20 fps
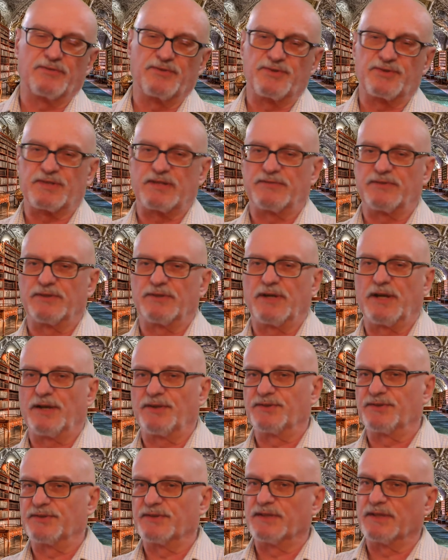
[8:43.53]

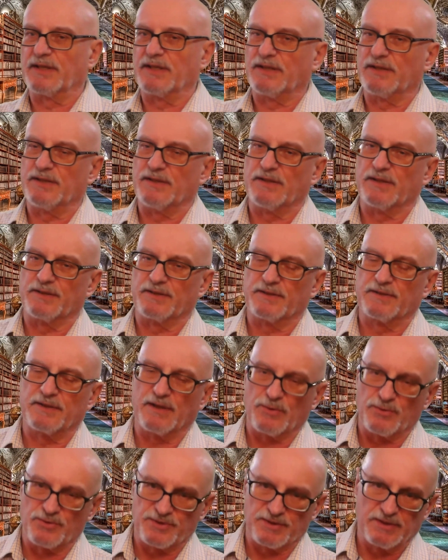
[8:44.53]

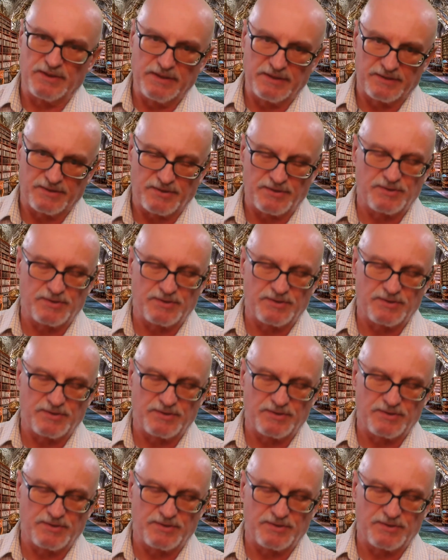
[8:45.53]
780,000 years?